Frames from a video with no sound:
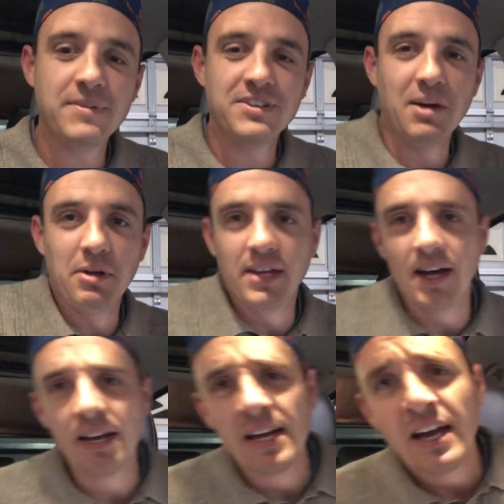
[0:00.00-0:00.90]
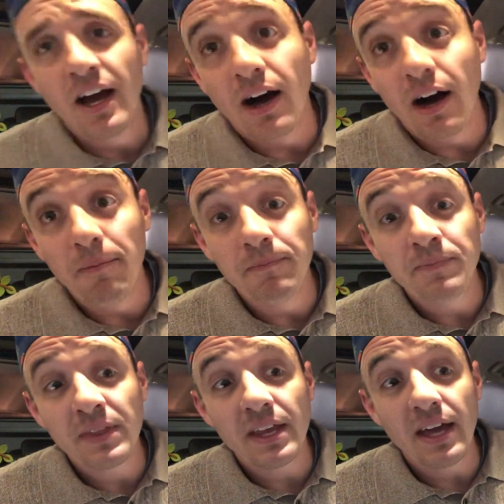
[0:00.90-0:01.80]
Sorry about that.
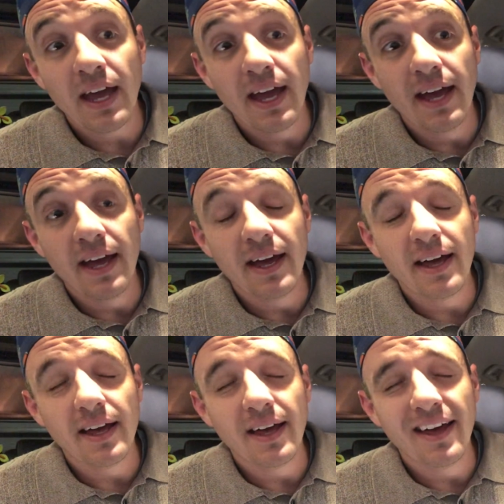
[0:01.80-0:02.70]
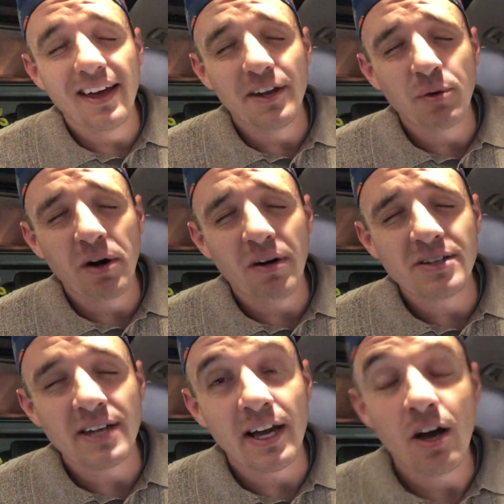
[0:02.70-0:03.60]
And where
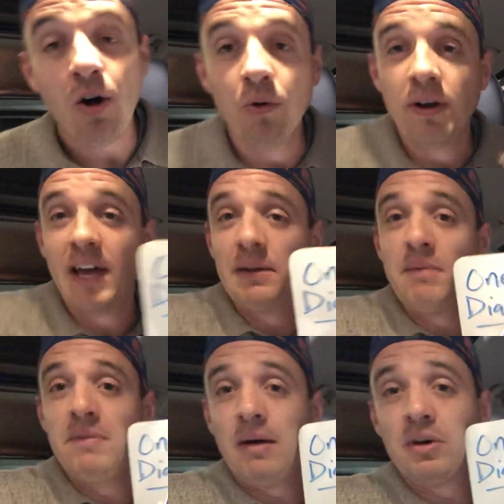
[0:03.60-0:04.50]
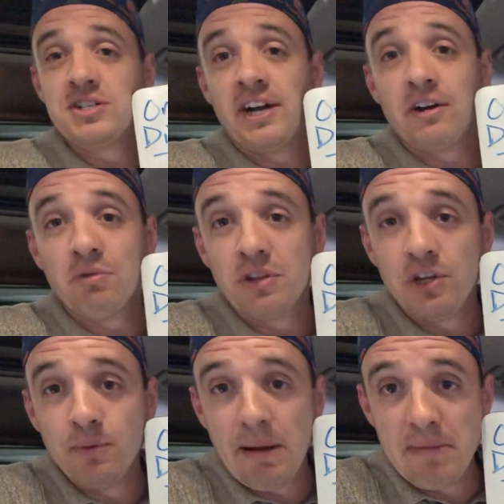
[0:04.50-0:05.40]
was I? Oh, and then I want to share with
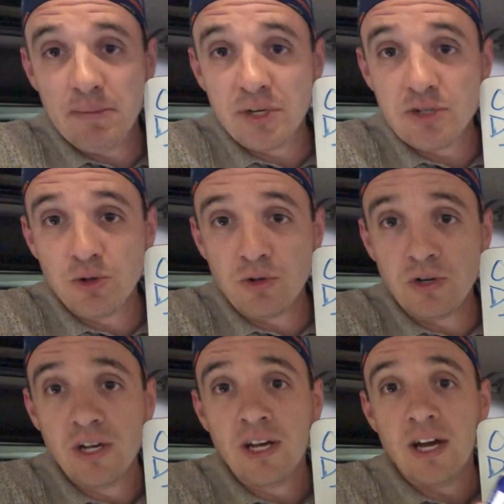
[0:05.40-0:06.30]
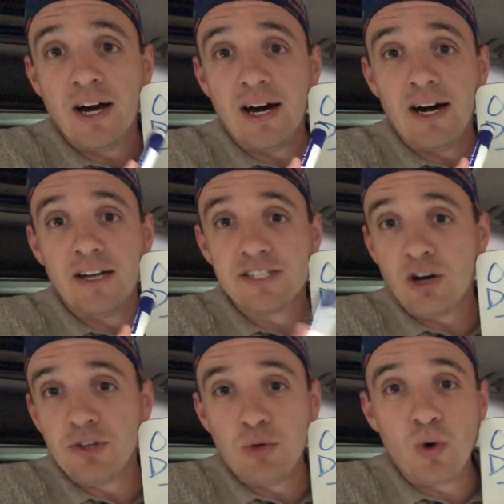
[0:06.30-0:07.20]
you my memory tool. It's
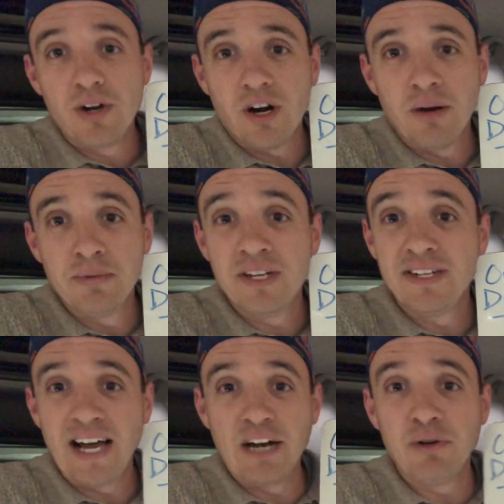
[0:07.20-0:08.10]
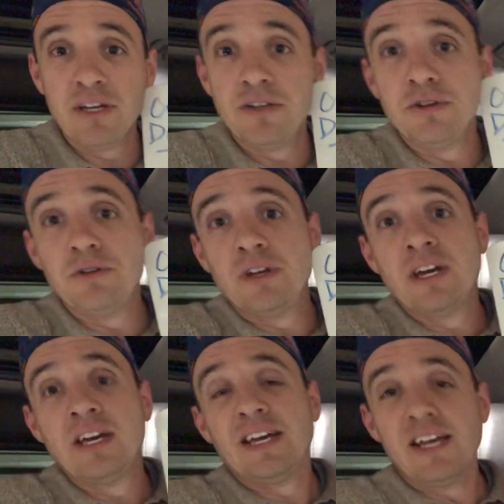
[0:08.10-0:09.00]
called the One-Armed Diarrhea Dude.
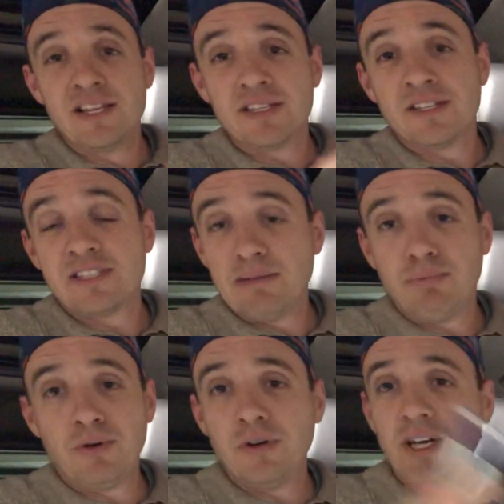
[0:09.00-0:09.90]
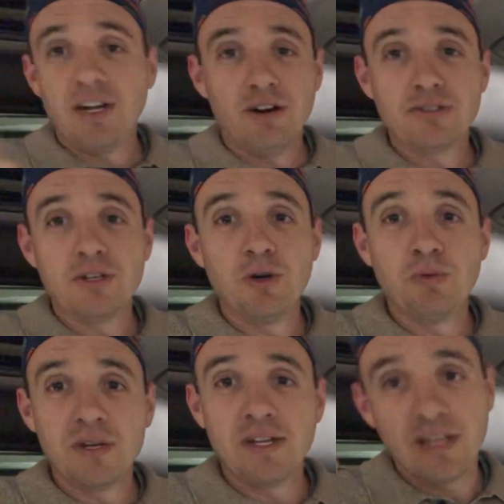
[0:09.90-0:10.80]
It's simple and also
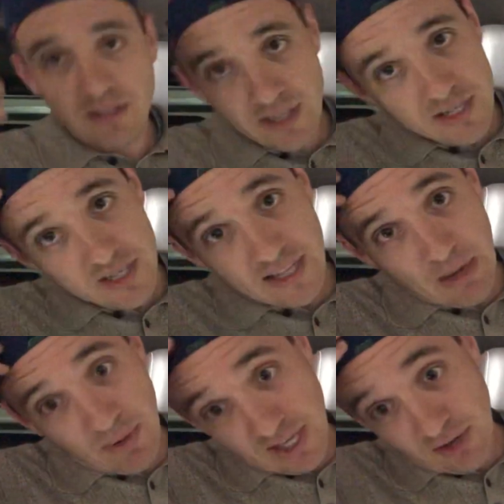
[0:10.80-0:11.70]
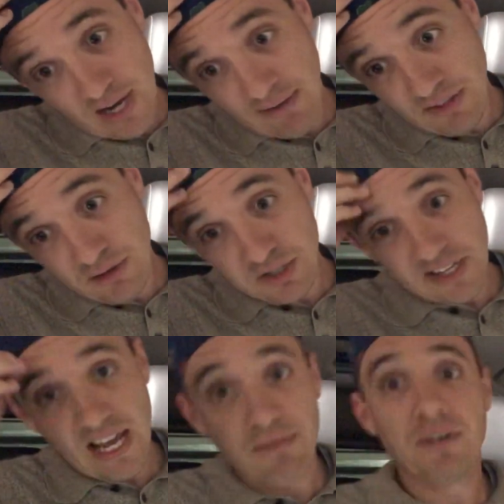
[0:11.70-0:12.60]
ridiculous, so that way you don't have to use
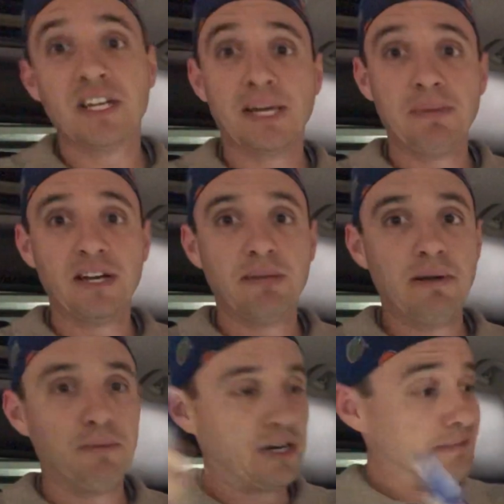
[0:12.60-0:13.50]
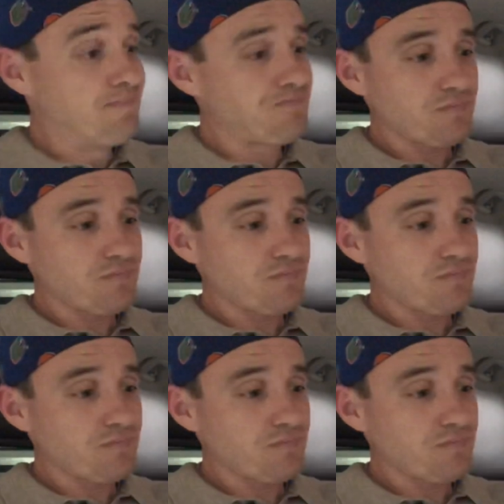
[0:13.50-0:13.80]
any effort to commit it to memory.